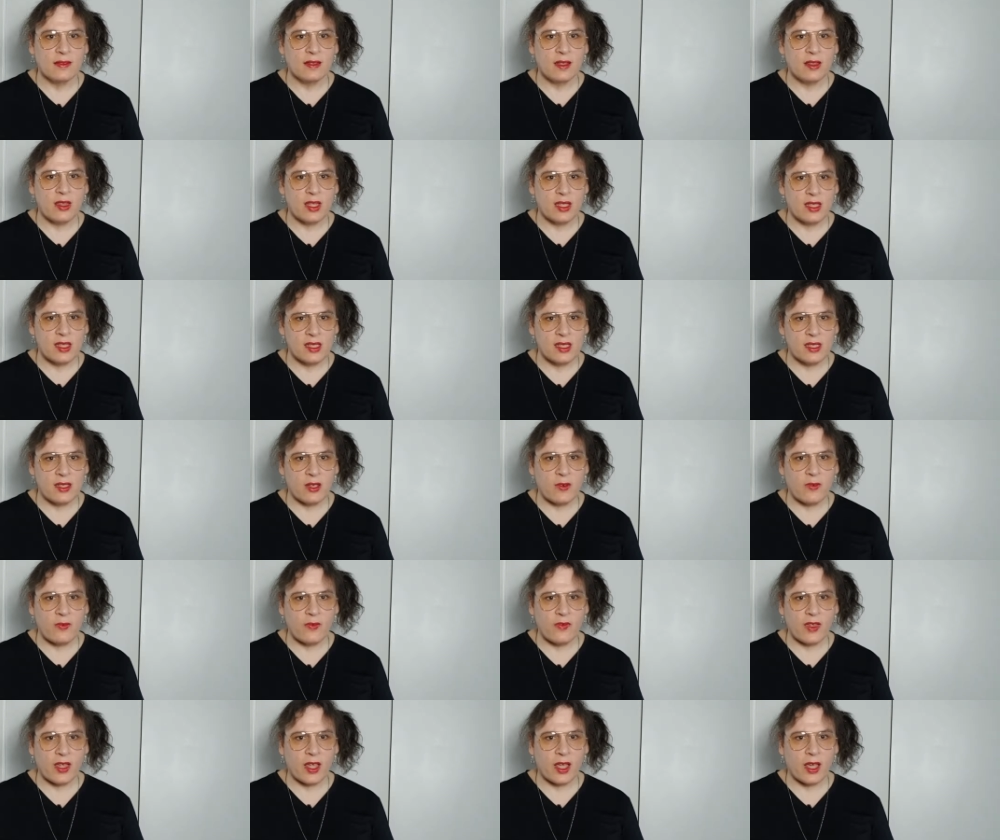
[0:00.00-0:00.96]
This is
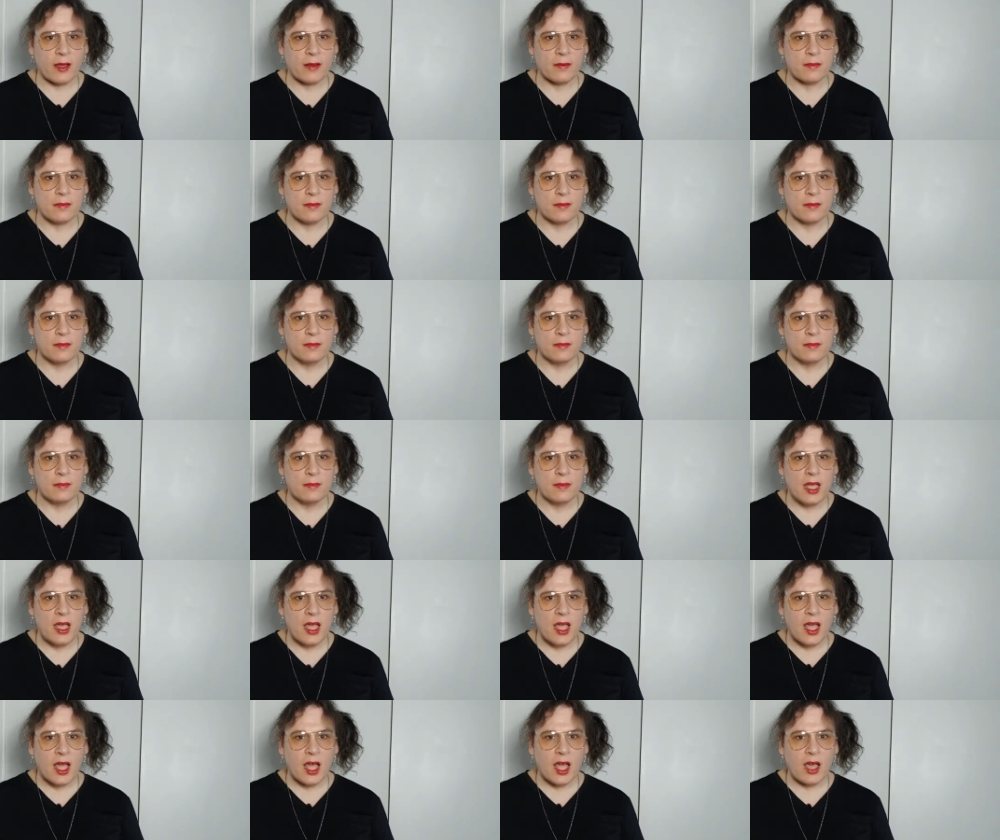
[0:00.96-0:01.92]
Sophia.
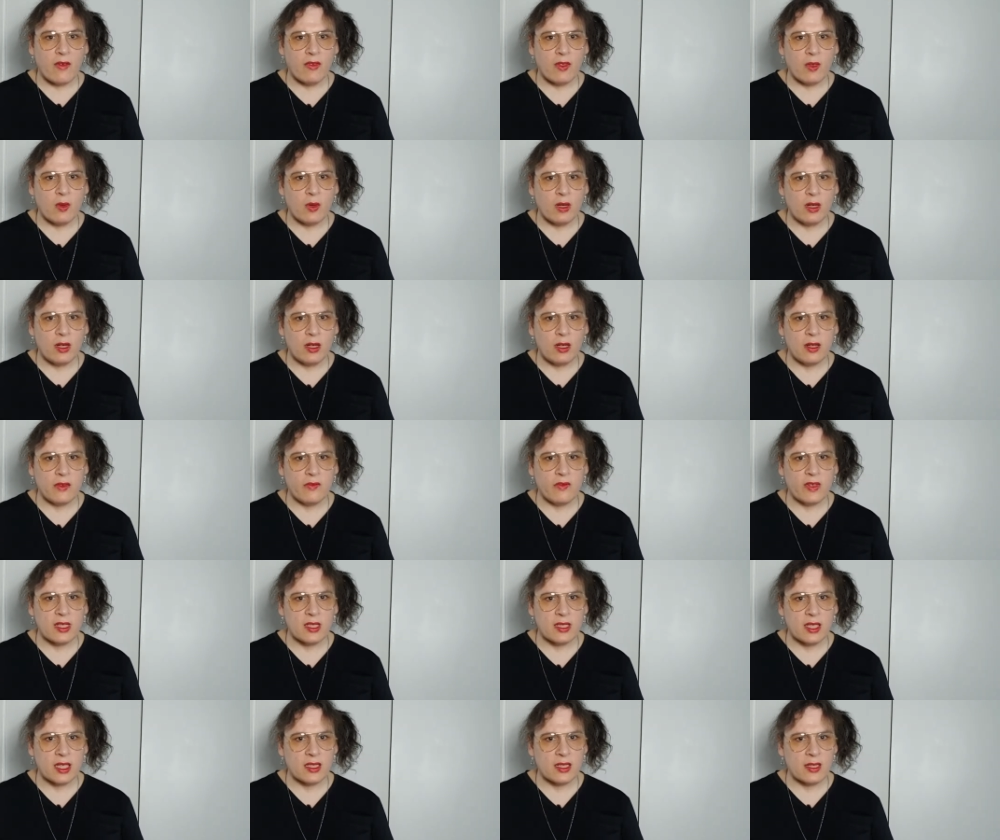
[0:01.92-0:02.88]
Have you heard of
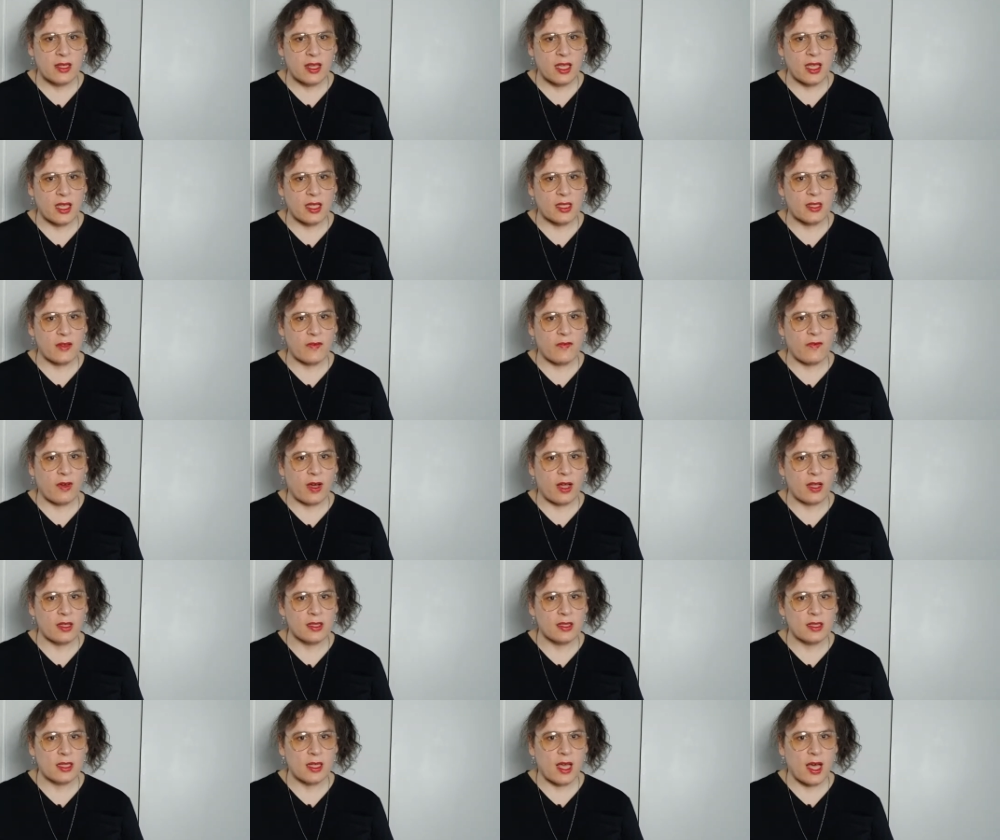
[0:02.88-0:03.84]
a such thing as a
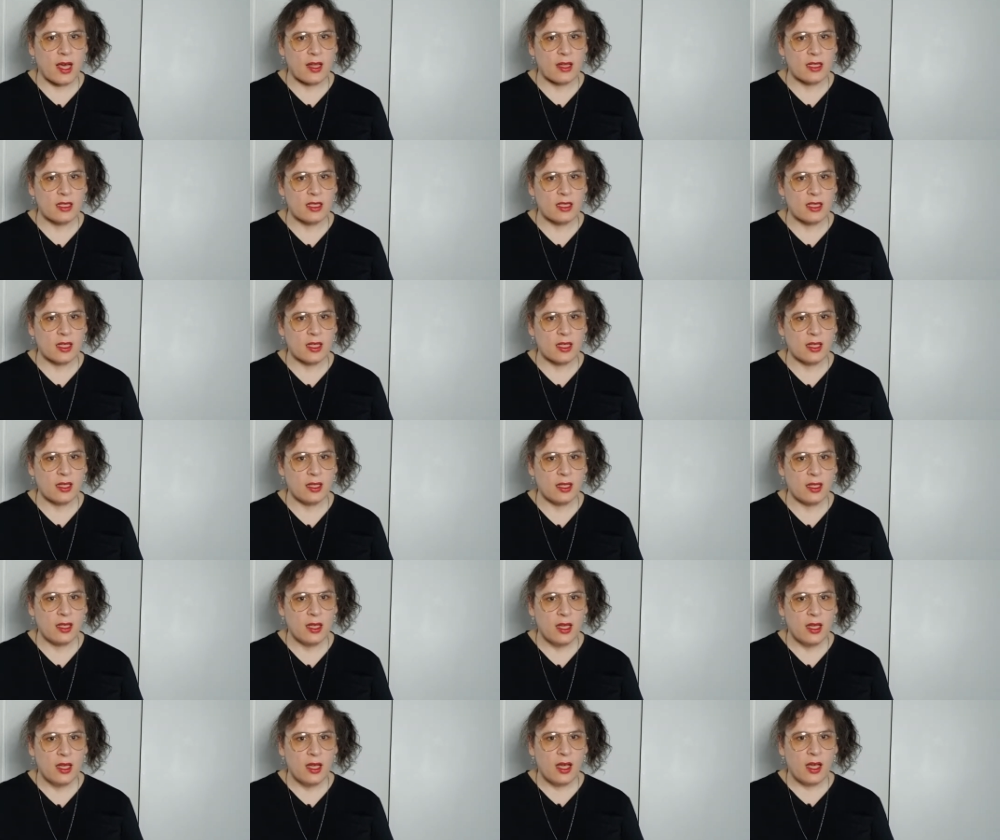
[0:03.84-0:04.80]
false analogy?
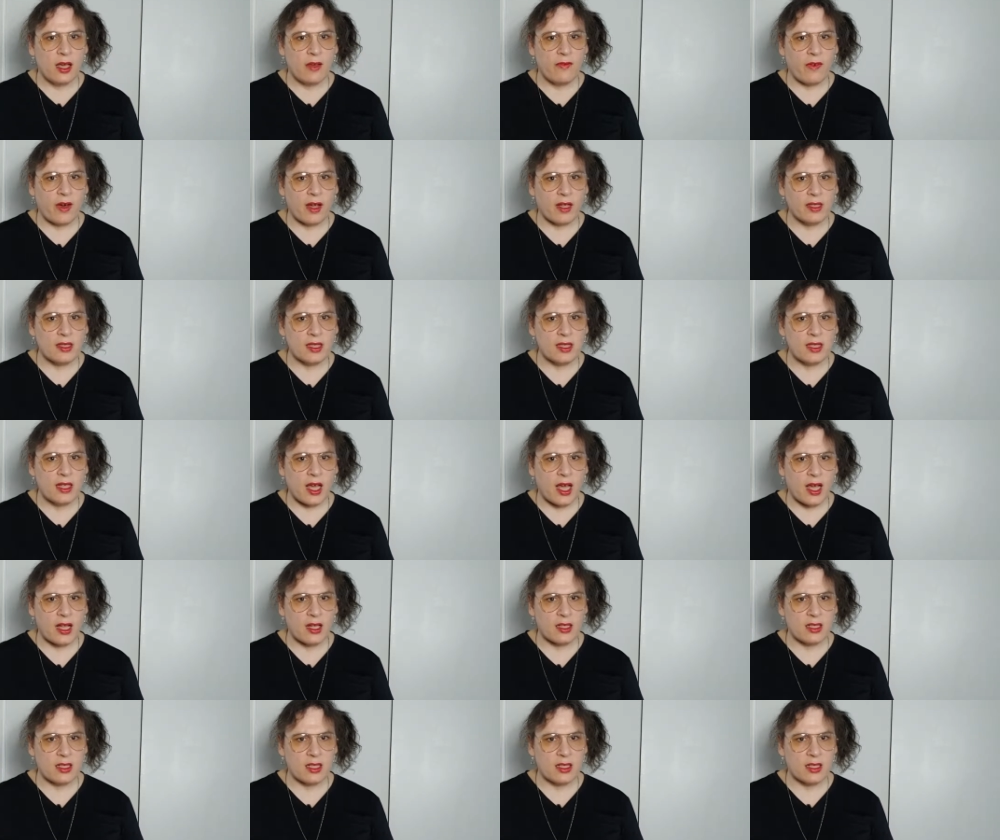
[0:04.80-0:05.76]
A false
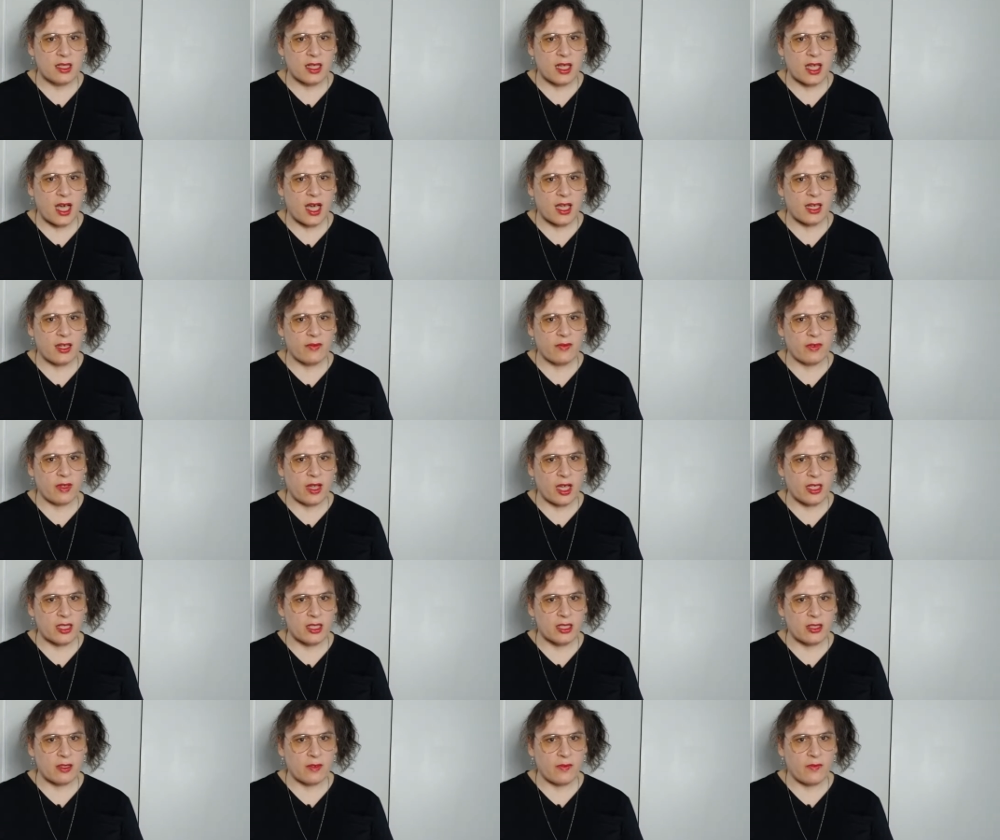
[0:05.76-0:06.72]
analogy is a kind of
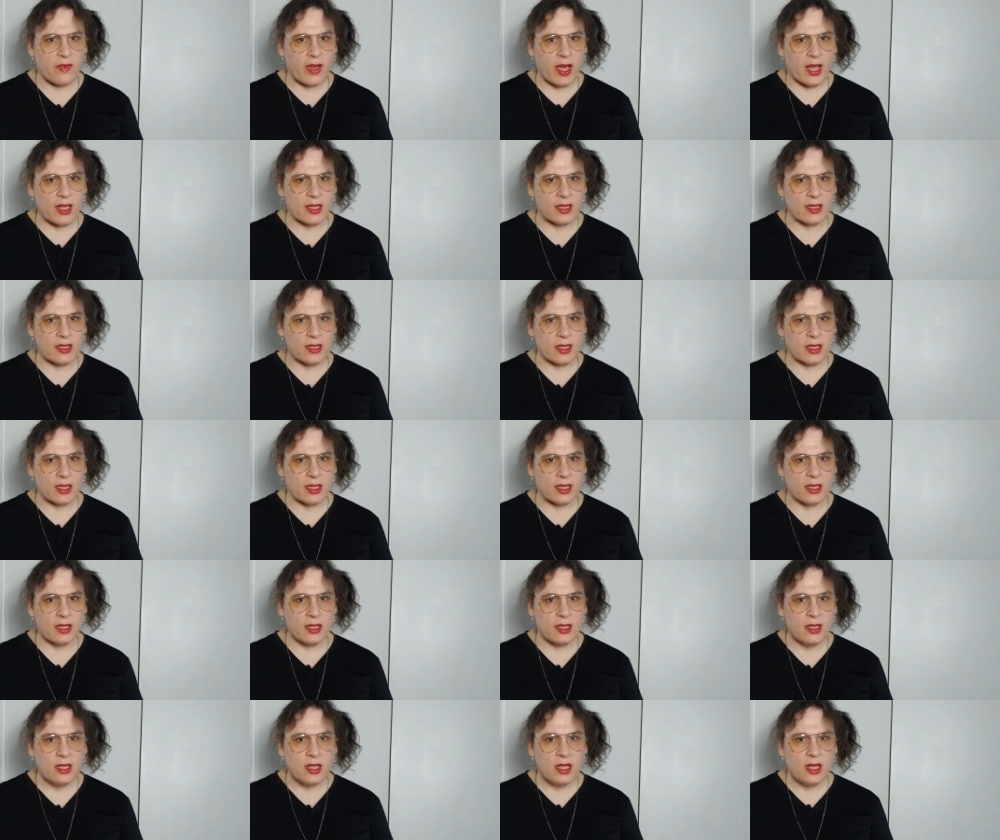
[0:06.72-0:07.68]
logical fallacy.
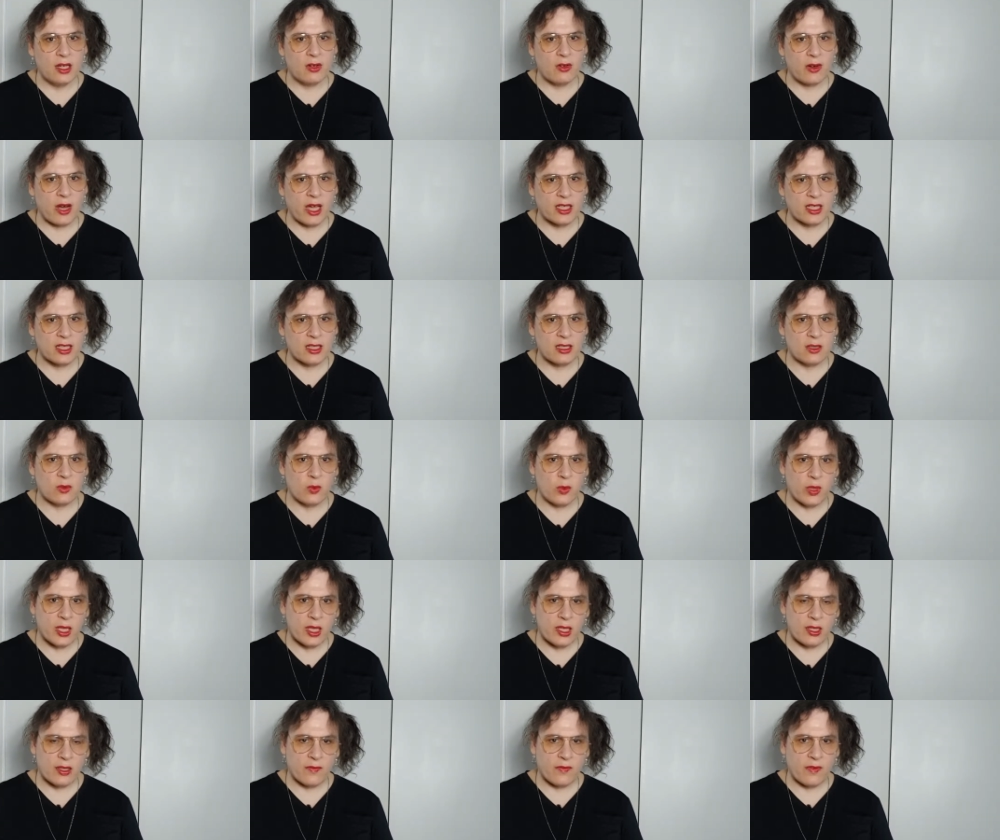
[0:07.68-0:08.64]
Rational
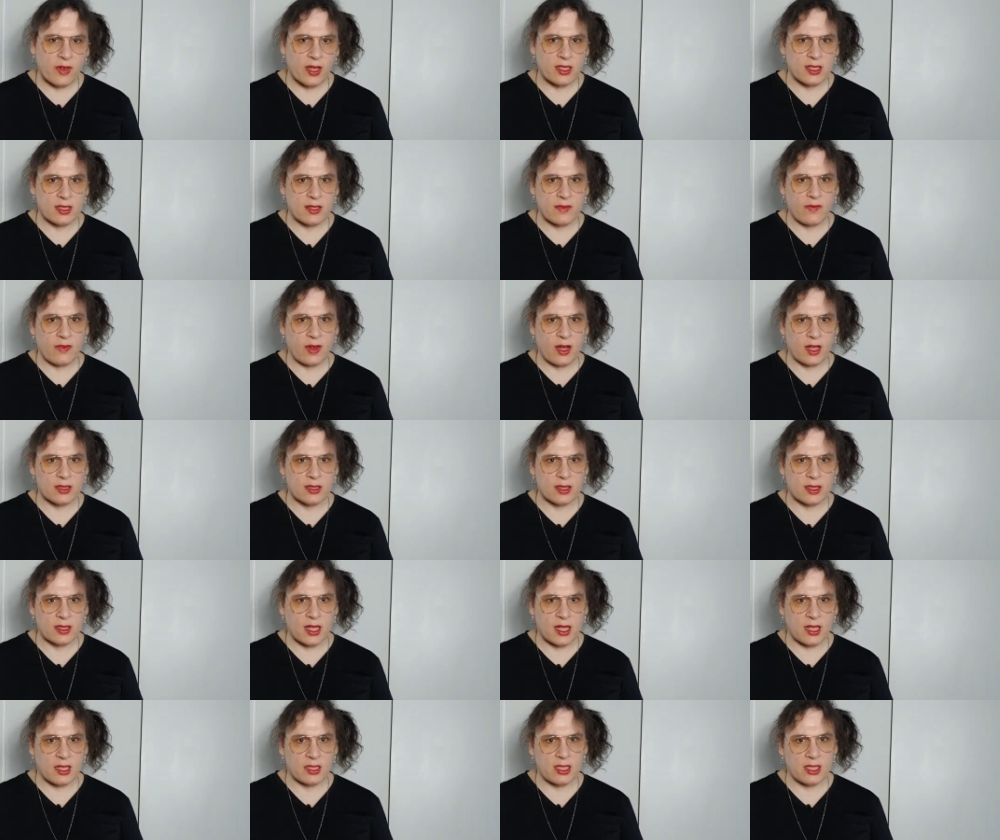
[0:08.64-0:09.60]
Wiki defines the false
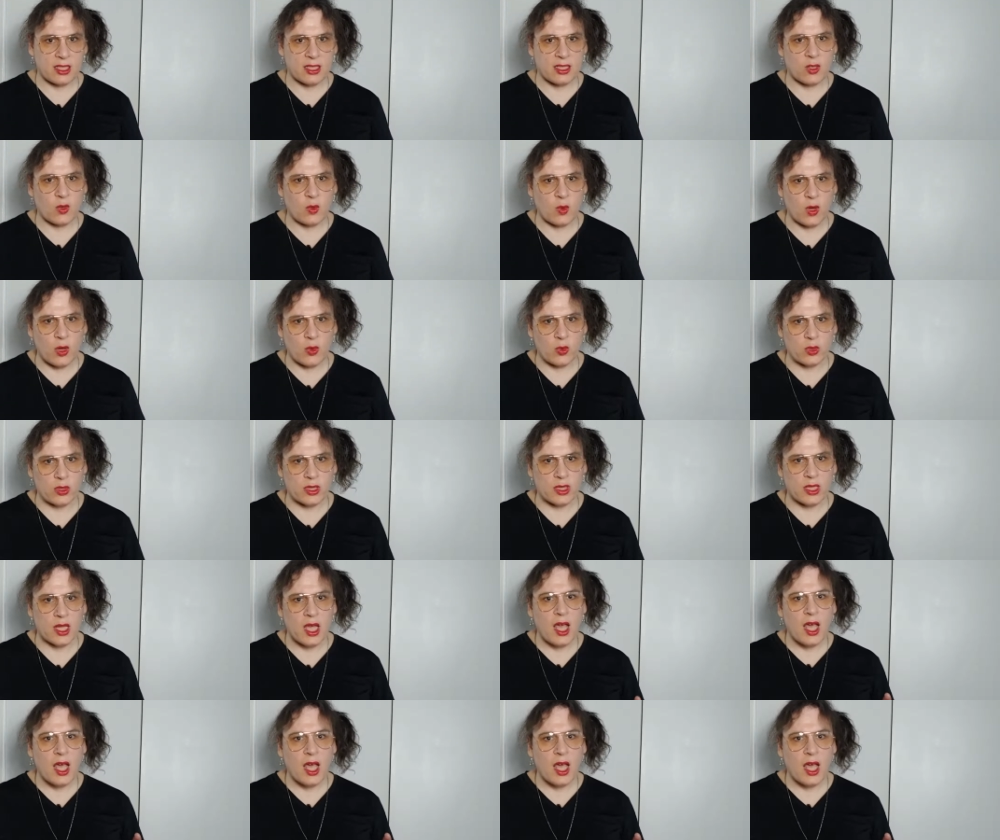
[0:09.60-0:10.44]
analogy as, quote,